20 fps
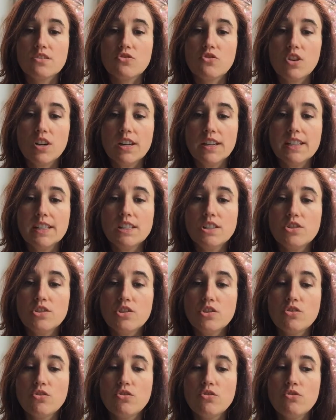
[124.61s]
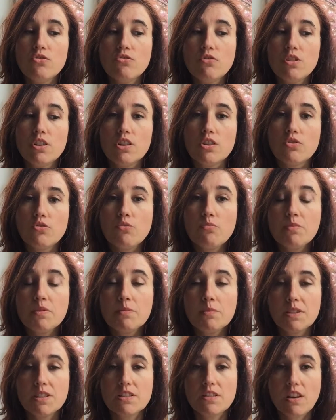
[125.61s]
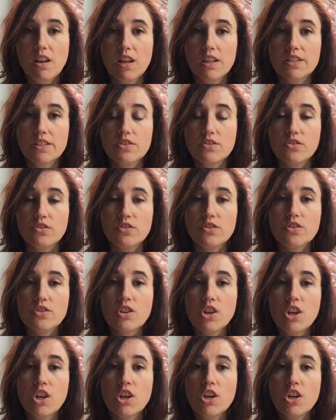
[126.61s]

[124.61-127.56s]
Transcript: try to group them into clusters